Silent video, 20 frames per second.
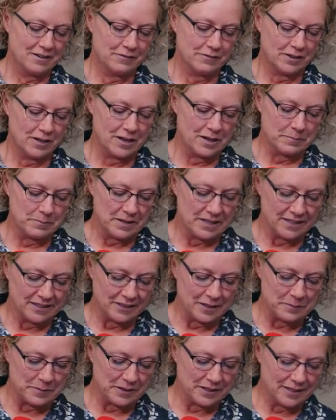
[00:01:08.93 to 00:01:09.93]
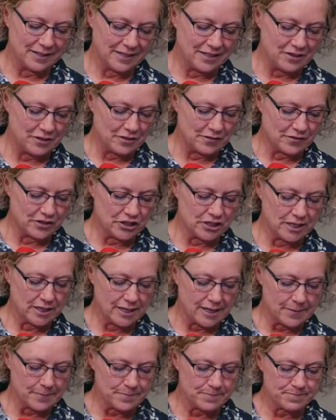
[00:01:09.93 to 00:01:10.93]
from Loma Linda
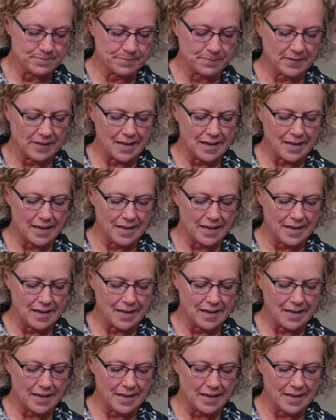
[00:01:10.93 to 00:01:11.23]
University.